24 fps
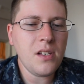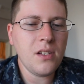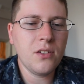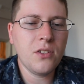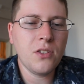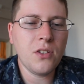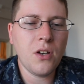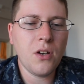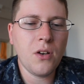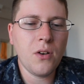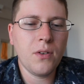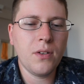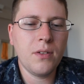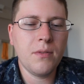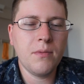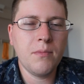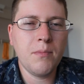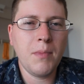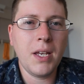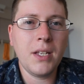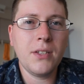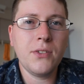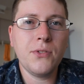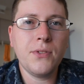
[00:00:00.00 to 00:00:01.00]
So
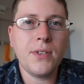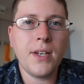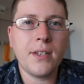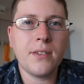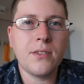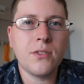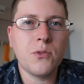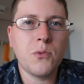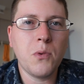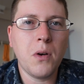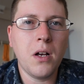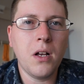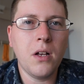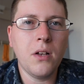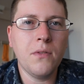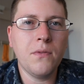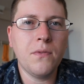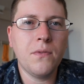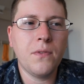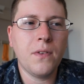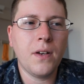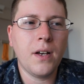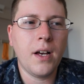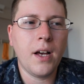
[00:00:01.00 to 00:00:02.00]
in May
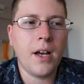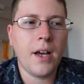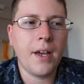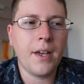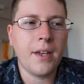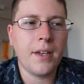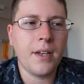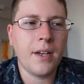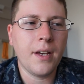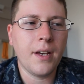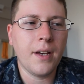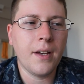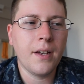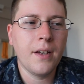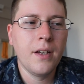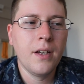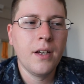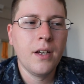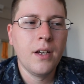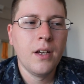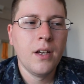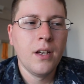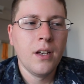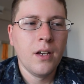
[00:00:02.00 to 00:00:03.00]
2012, I
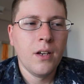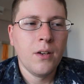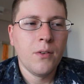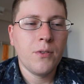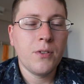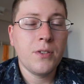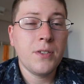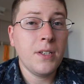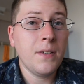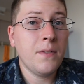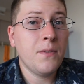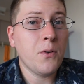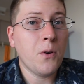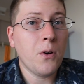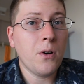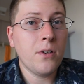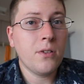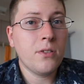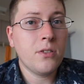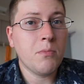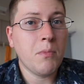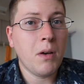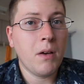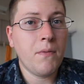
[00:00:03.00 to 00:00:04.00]
received
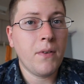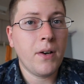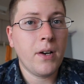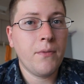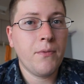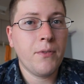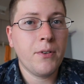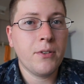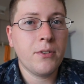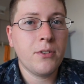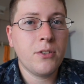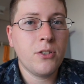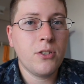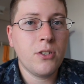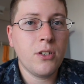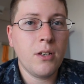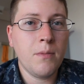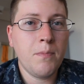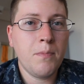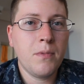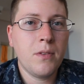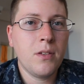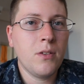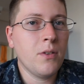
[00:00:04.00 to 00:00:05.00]
orders to my very first
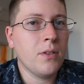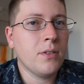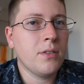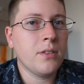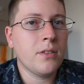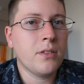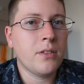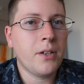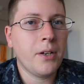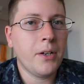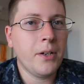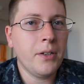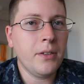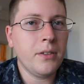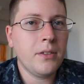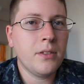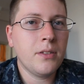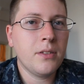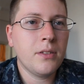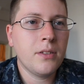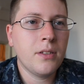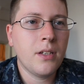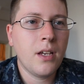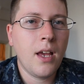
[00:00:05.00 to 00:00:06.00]
ship, the USS
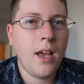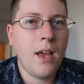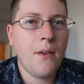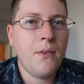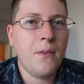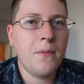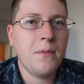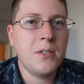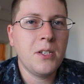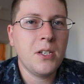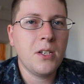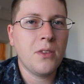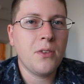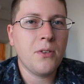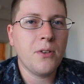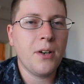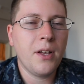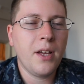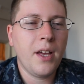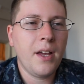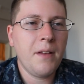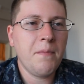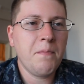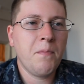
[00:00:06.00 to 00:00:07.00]
Kurtz, FFG
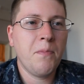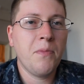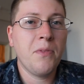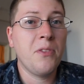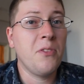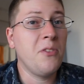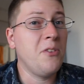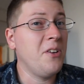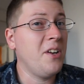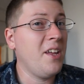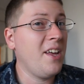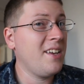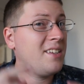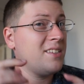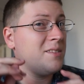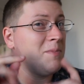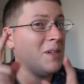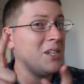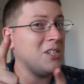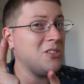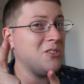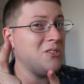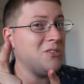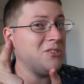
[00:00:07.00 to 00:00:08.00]
38
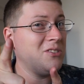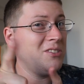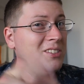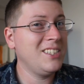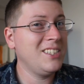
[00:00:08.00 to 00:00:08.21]
Special.